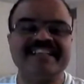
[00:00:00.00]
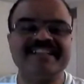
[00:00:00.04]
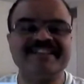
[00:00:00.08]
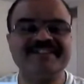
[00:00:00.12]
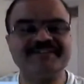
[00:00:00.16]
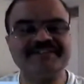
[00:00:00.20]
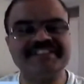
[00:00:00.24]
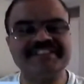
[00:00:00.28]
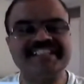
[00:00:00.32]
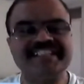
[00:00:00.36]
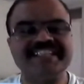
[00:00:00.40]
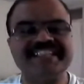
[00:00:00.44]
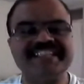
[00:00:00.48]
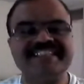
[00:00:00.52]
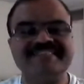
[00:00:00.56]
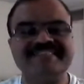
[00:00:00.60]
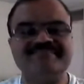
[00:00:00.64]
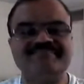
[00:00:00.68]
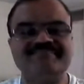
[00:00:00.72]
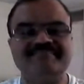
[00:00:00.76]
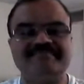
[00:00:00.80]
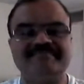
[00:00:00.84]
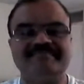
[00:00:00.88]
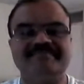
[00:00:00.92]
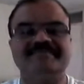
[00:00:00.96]
say
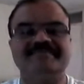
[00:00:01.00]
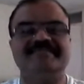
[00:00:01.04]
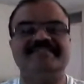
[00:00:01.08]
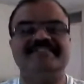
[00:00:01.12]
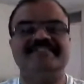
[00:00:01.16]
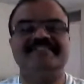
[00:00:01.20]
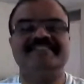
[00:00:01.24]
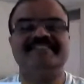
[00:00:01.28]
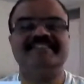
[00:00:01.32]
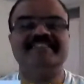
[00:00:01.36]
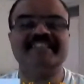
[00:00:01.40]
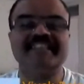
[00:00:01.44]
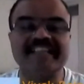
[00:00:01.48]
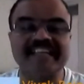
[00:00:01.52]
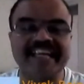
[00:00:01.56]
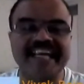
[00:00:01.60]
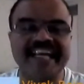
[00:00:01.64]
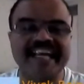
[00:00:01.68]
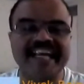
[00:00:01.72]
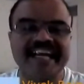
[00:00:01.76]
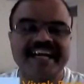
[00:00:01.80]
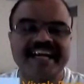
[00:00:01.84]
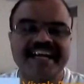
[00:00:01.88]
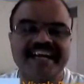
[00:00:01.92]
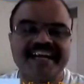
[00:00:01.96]

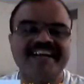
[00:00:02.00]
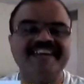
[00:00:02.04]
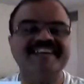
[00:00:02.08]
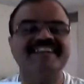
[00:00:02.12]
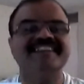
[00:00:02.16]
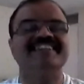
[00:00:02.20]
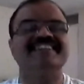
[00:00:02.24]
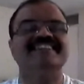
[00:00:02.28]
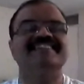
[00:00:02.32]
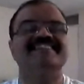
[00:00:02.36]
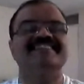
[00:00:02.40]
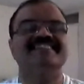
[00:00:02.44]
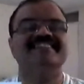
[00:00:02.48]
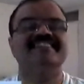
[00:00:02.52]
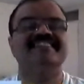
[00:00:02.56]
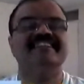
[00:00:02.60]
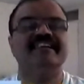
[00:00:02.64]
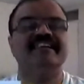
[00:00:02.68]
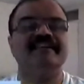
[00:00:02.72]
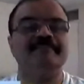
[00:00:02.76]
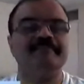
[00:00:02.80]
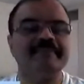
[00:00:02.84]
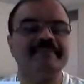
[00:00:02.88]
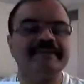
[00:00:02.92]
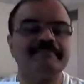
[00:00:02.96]
drink,
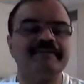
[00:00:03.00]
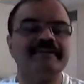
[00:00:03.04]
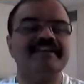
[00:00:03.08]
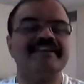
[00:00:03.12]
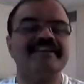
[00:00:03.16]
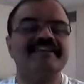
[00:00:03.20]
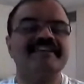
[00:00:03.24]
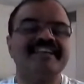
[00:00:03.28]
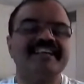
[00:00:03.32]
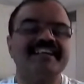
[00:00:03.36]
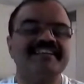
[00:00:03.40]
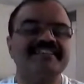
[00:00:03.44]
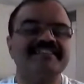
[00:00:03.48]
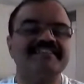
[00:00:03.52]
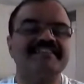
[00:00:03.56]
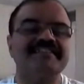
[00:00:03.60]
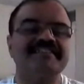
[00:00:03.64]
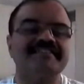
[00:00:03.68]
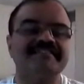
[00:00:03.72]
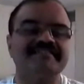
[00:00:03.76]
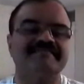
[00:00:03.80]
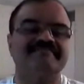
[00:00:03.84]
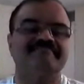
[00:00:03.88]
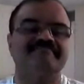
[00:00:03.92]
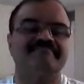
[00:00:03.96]
people take
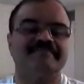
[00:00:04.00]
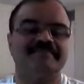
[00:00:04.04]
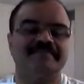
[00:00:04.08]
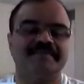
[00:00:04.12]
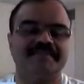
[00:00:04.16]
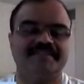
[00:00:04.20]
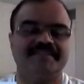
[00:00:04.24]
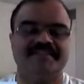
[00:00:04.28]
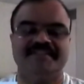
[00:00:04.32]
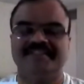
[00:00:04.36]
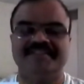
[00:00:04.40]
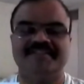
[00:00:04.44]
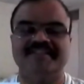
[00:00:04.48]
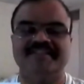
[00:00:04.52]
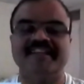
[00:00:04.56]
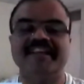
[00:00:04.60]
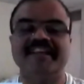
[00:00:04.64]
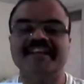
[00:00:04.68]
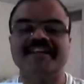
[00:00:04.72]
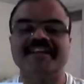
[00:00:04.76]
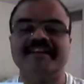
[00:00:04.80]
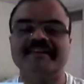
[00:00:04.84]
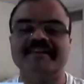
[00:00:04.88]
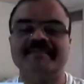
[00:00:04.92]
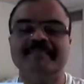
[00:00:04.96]

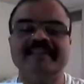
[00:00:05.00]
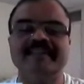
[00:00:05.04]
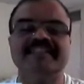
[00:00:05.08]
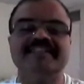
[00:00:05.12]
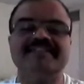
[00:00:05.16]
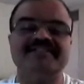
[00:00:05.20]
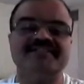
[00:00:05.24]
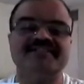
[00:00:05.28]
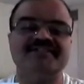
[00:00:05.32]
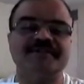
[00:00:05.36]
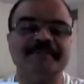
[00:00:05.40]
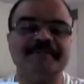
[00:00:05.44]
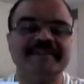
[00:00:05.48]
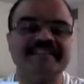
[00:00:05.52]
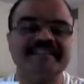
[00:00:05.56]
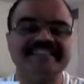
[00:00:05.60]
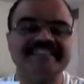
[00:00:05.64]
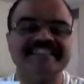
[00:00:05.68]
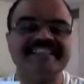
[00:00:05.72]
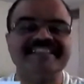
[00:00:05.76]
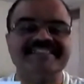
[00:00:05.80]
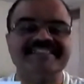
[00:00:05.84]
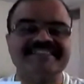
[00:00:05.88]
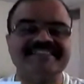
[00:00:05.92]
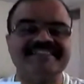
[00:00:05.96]
drink means so many
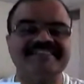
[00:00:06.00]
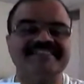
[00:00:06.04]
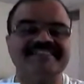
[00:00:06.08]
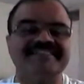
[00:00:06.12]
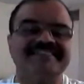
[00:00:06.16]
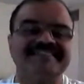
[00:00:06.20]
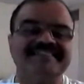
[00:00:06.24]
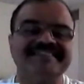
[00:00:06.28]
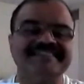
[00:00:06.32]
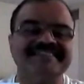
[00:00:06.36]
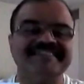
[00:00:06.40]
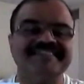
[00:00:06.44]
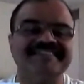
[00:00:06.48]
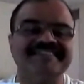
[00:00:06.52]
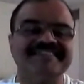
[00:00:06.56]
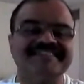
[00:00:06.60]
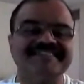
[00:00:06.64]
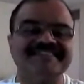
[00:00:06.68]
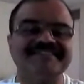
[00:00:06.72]
things. So